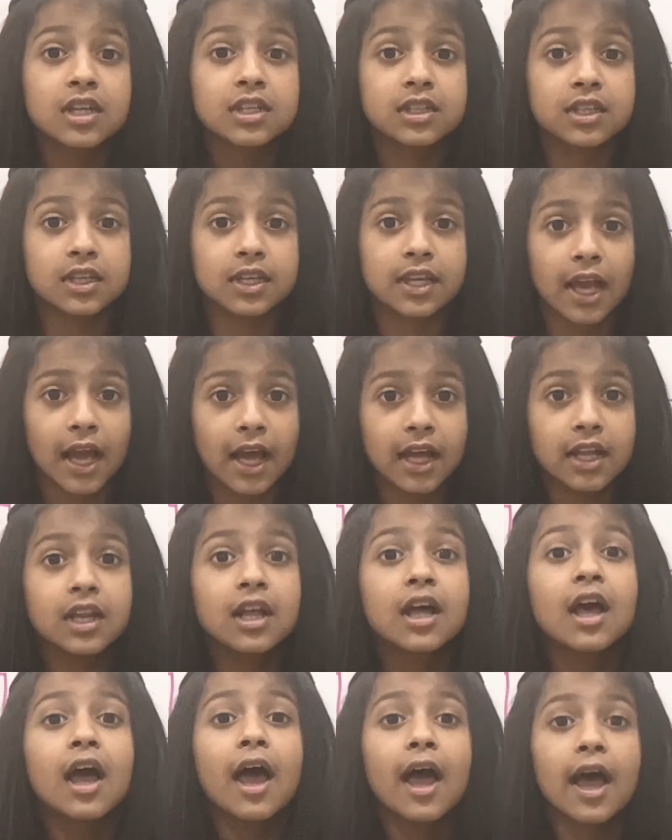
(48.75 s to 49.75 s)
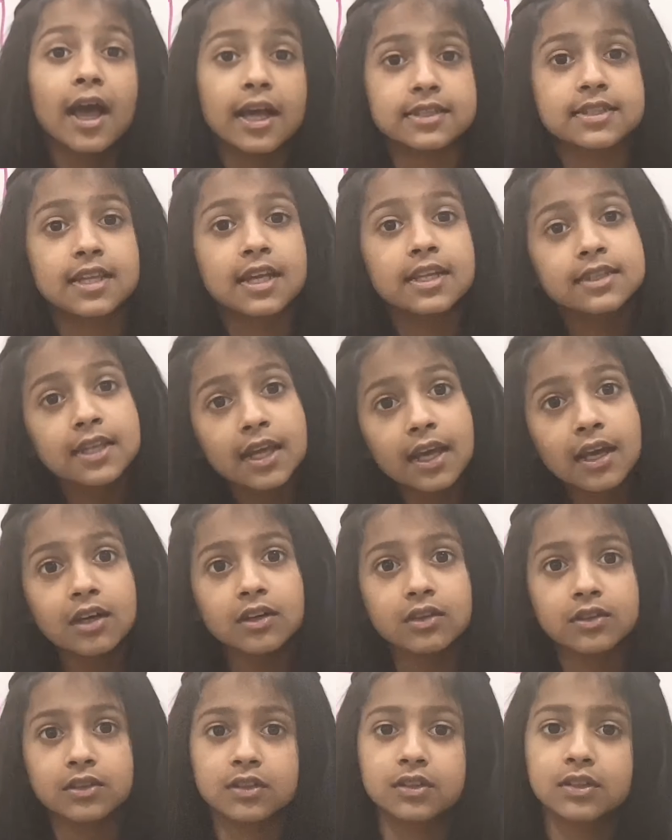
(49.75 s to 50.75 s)
to get heads and
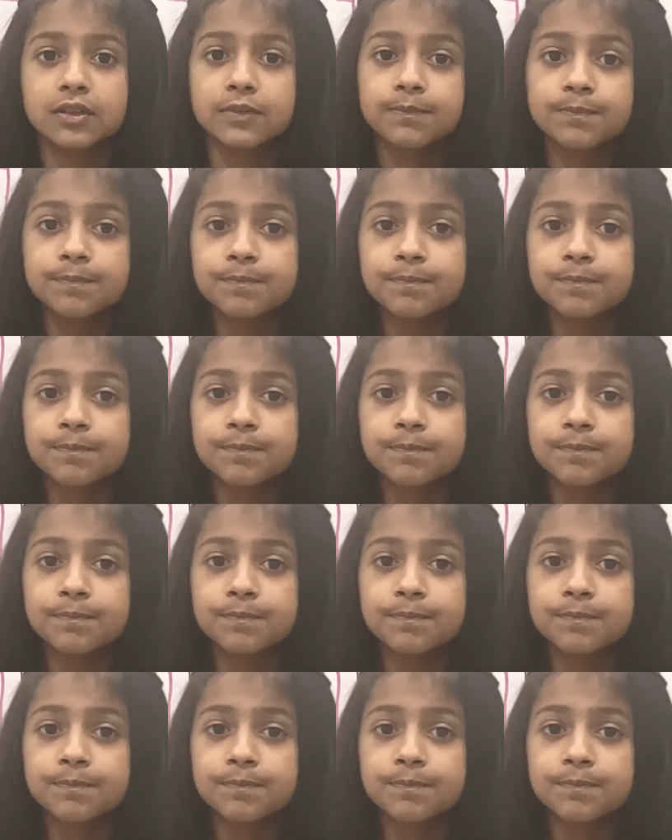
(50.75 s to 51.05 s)
tails.